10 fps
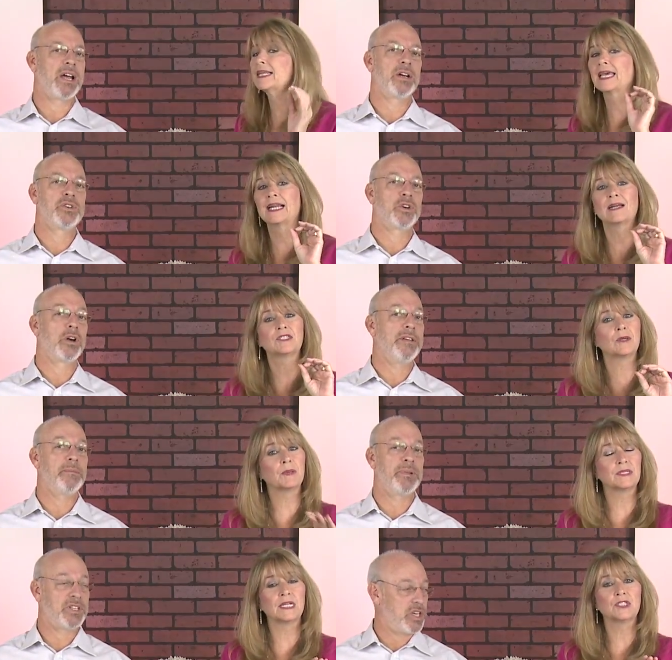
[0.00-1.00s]
Speaker 1: Um, get it out to your
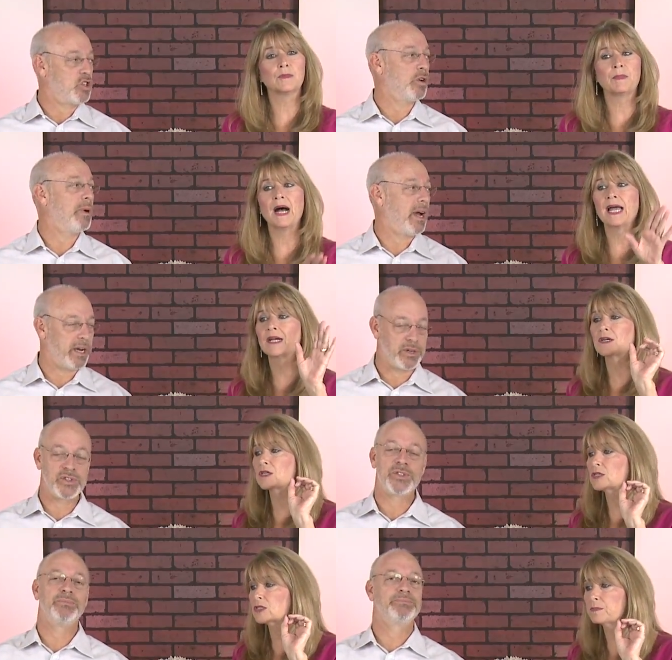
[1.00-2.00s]
potential, potential
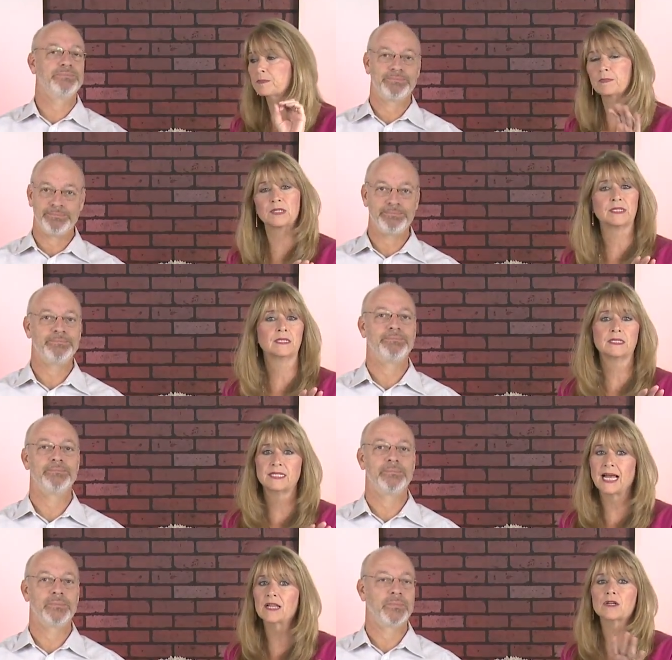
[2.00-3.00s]
buyers, buyers,
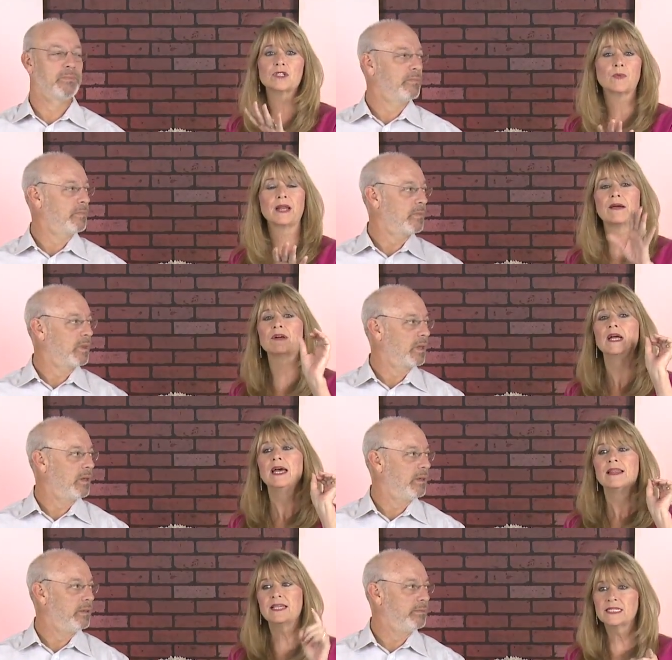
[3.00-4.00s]
sellers, whatever.
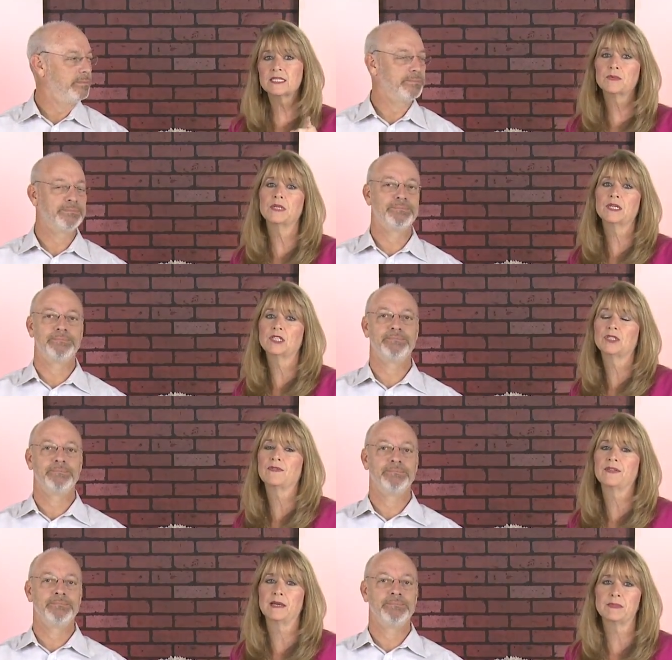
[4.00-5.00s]
This is a really good show
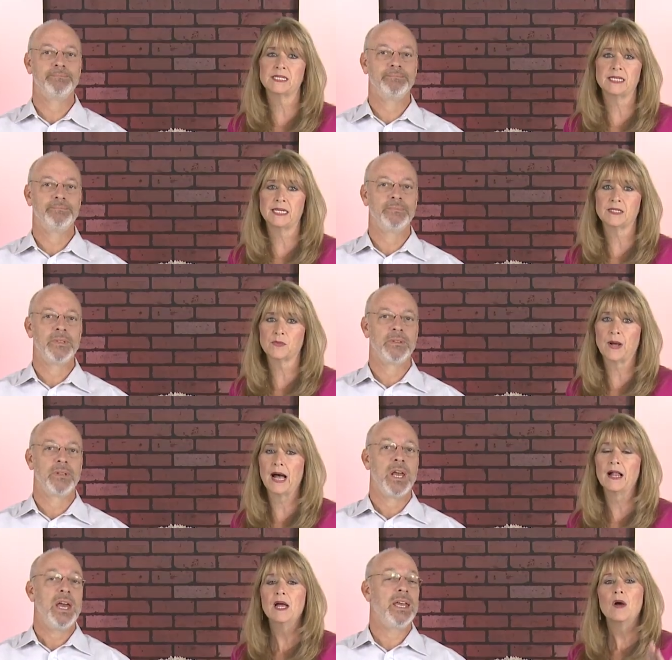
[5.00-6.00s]
for them to see as
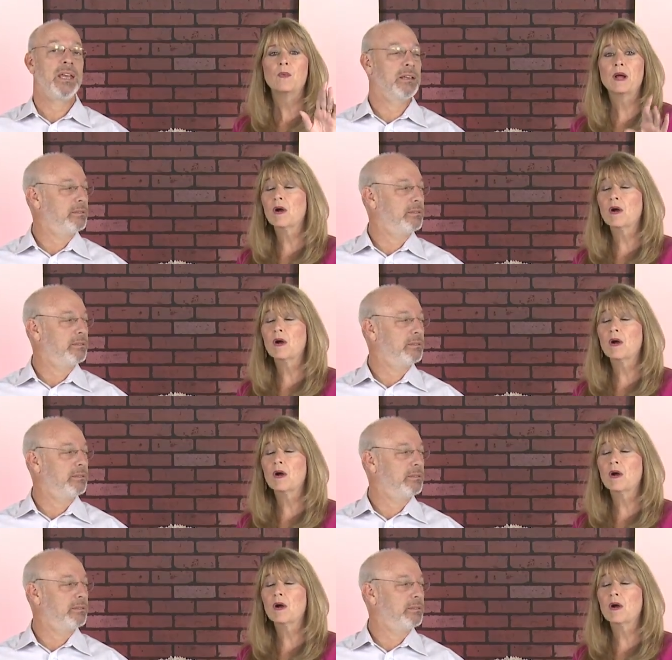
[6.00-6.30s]
well. Mm. We are